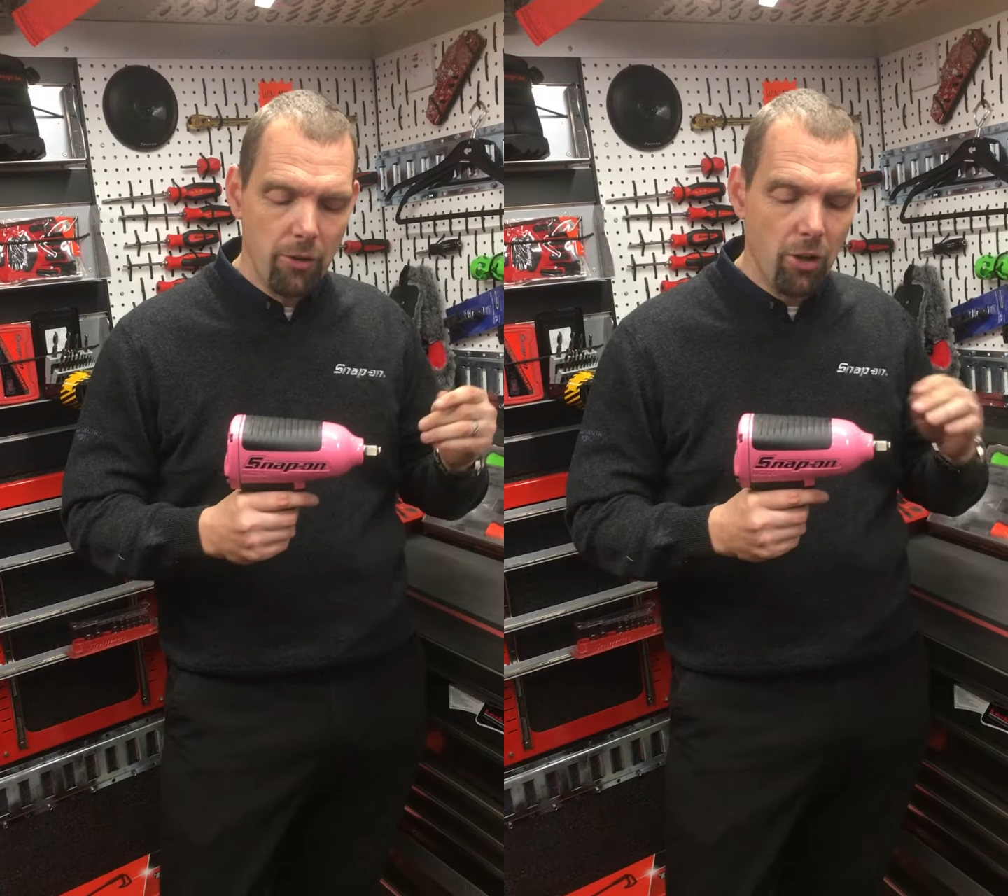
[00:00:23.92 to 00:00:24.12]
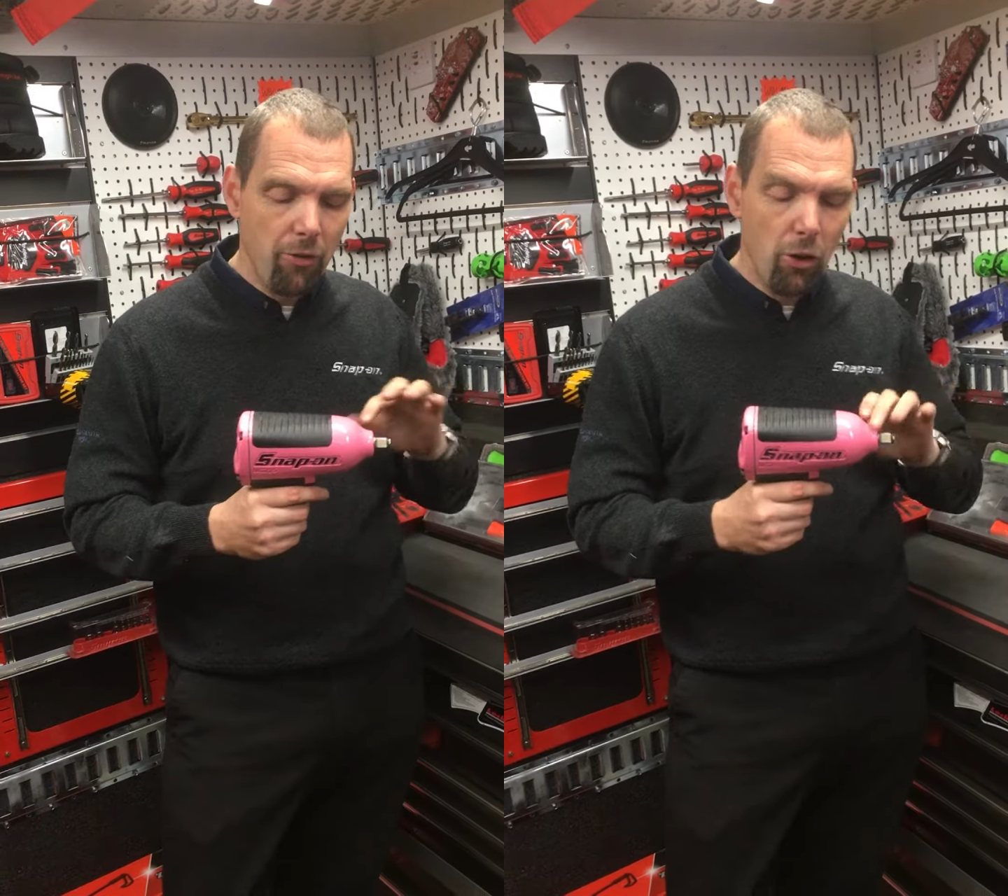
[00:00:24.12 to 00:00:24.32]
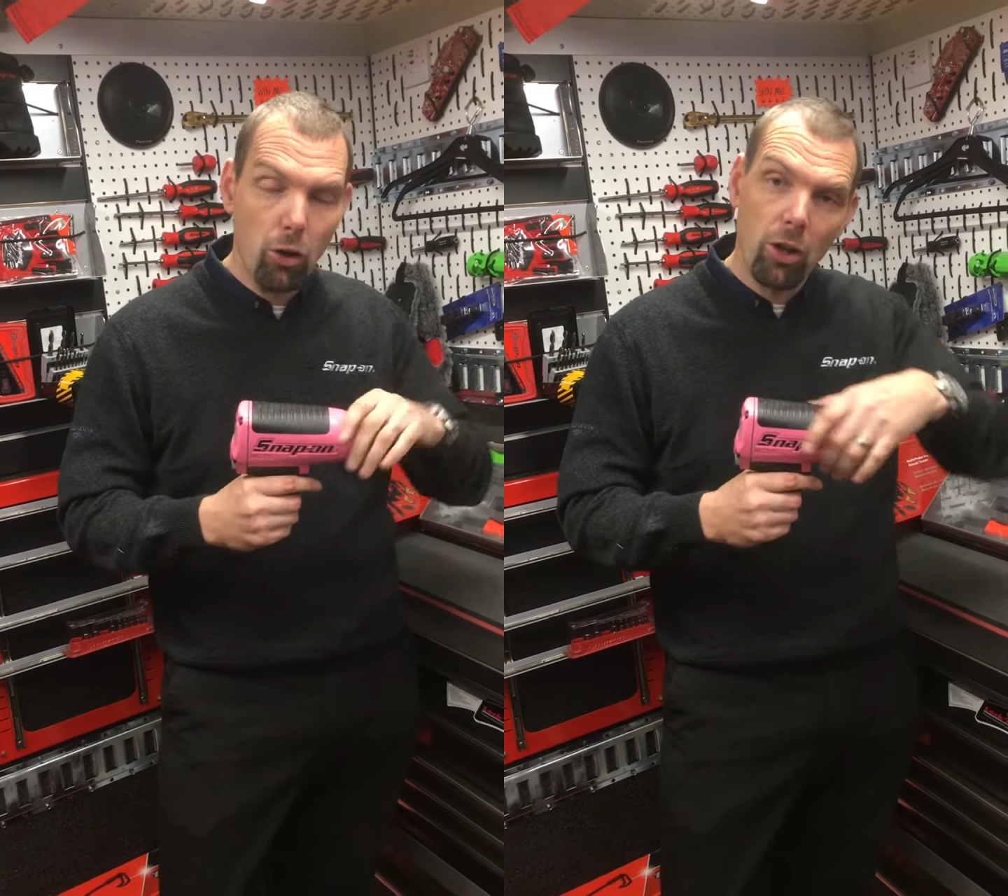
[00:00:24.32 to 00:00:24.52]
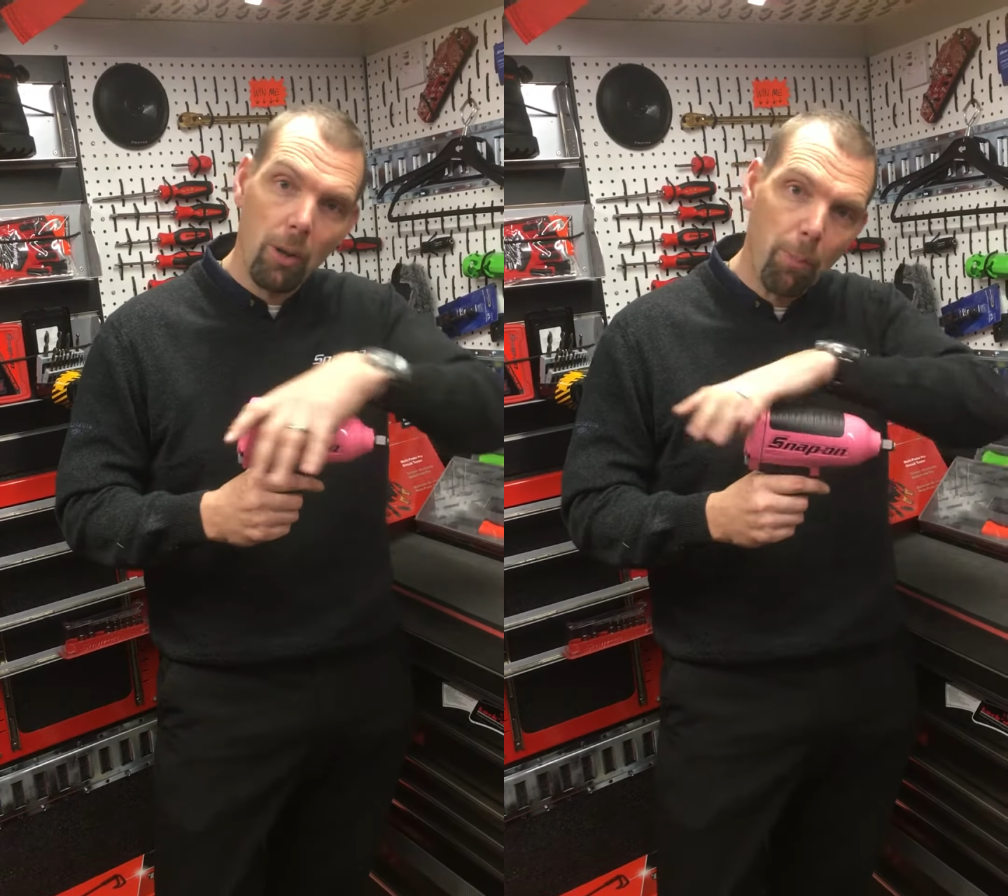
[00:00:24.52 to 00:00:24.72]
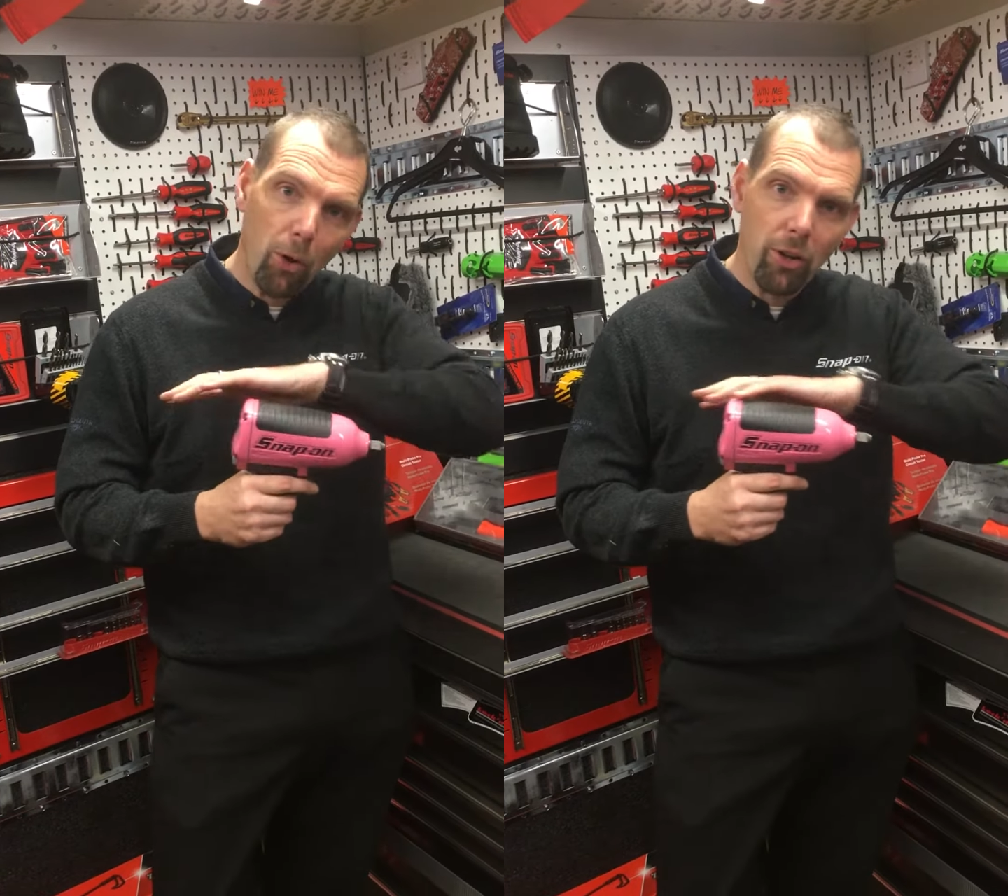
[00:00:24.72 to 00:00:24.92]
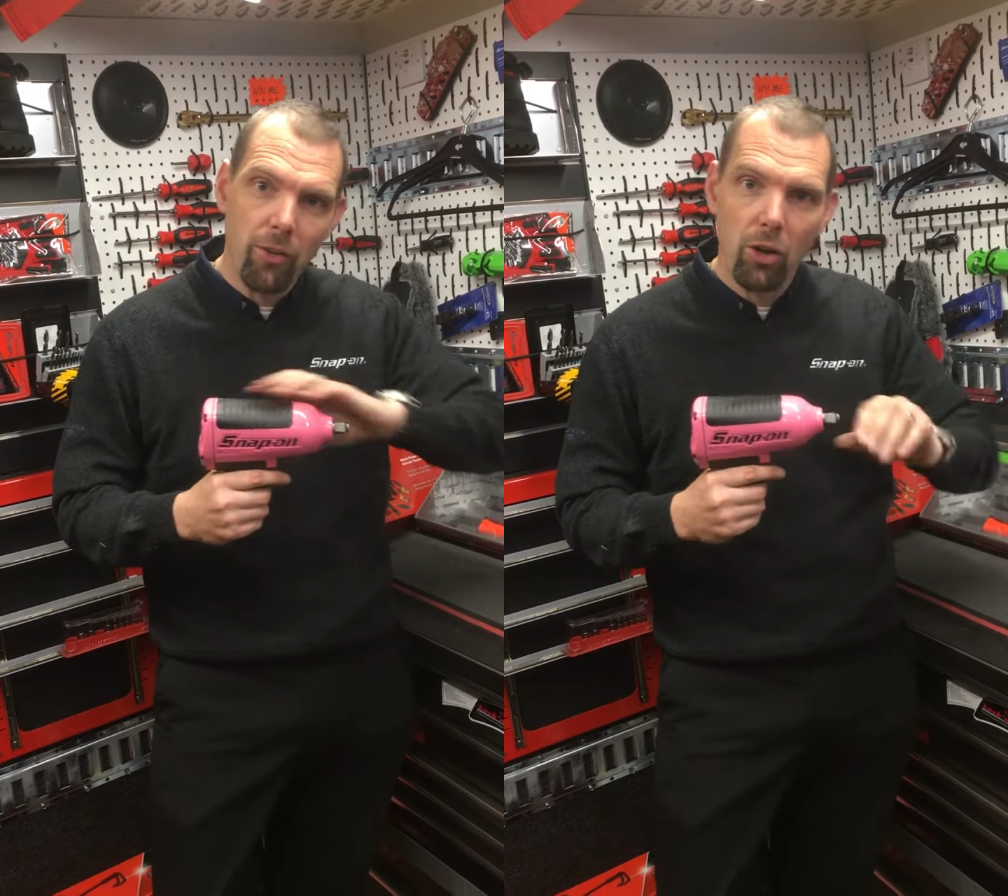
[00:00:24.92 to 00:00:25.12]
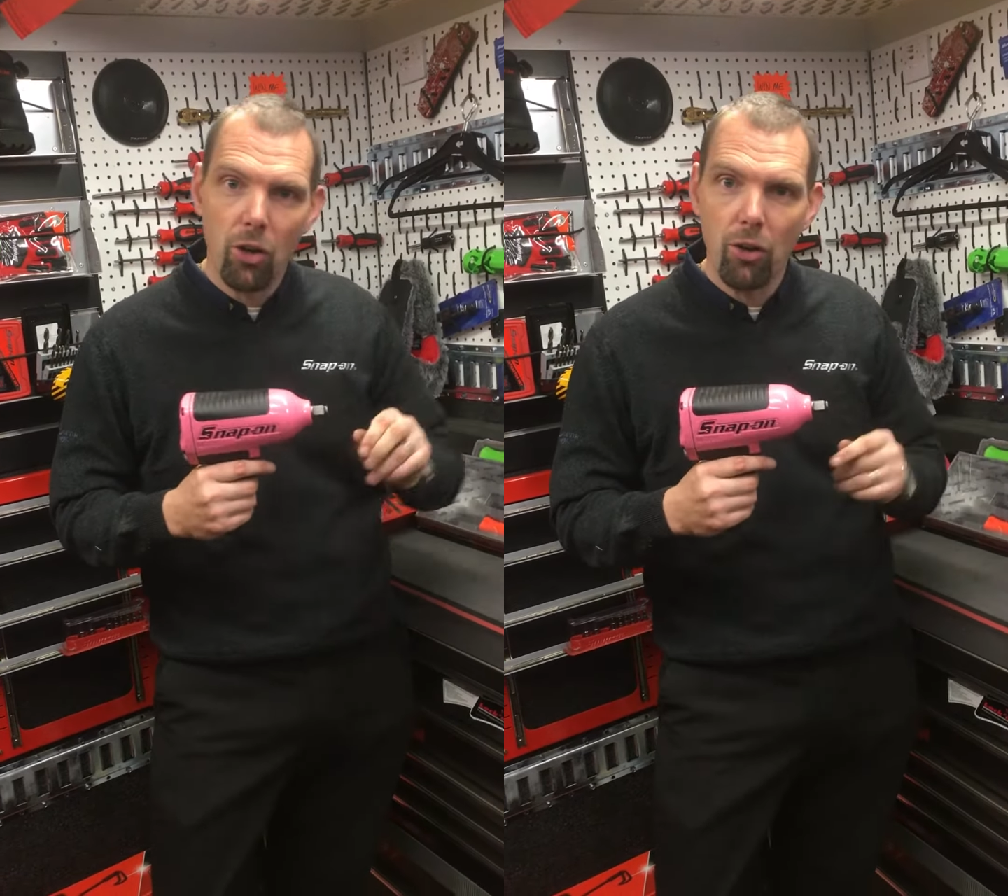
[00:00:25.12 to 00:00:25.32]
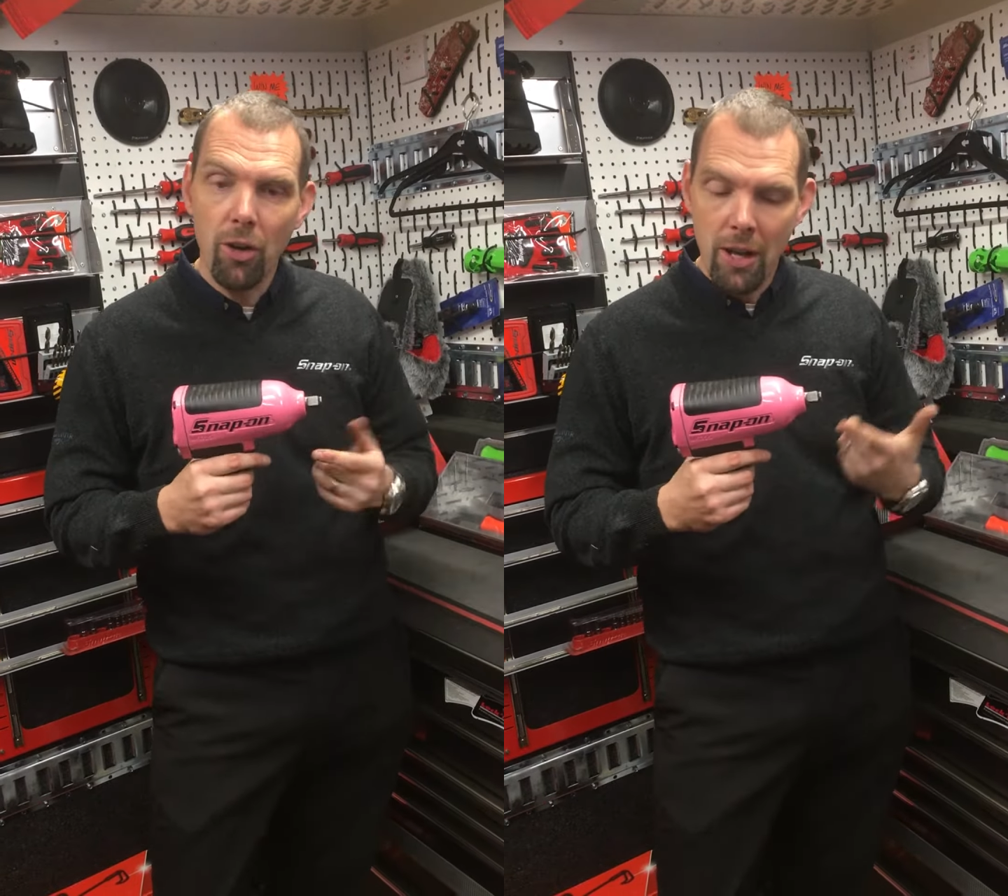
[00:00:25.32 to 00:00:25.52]
So if you look at the body of the
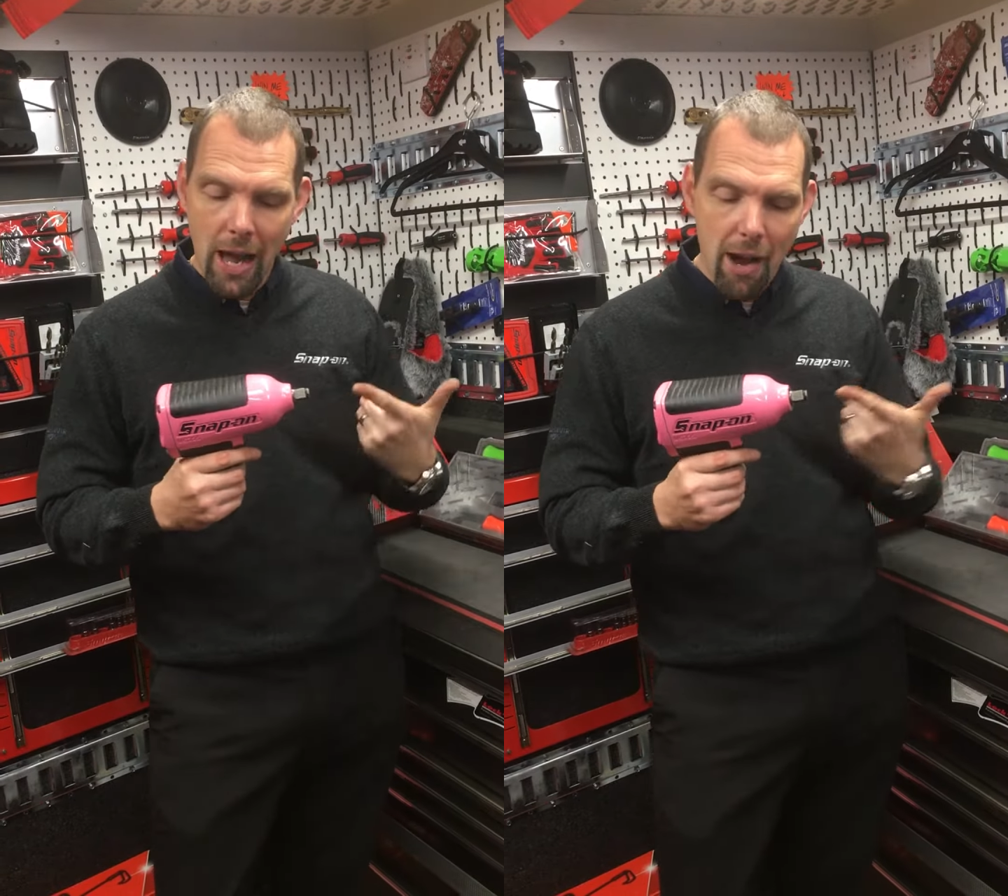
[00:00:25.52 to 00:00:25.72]
gun,